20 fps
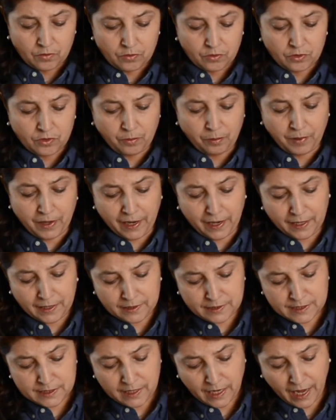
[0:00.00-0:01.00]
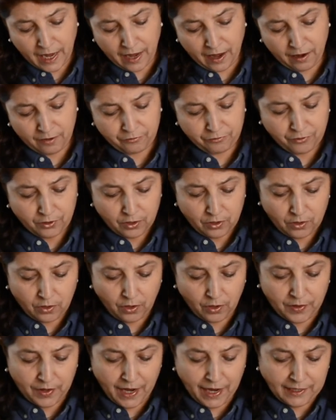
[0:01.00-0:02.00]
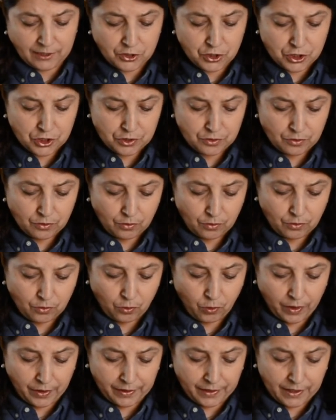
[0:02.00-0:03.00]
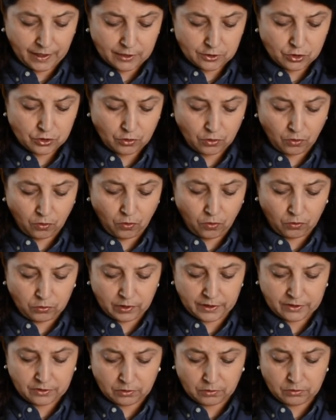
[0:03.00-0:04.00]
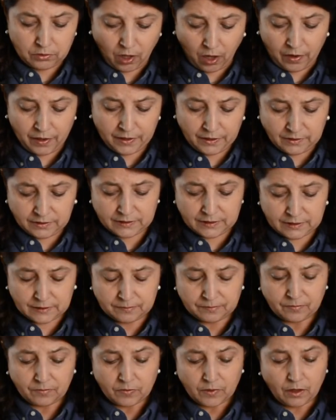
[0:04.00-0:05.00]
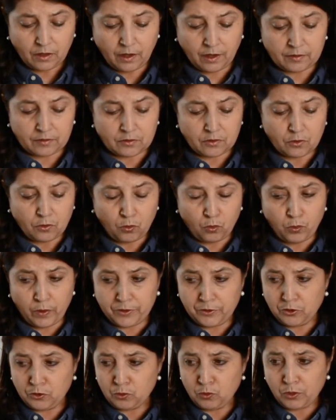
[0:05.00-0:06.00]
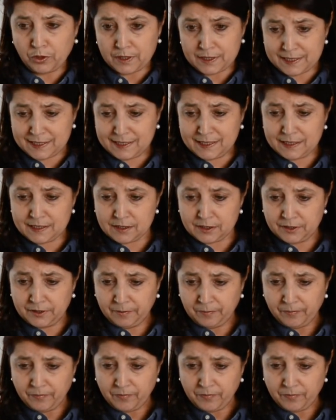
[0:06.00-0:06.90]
the blades have an edge where it's all little lines, and when you want to scissor,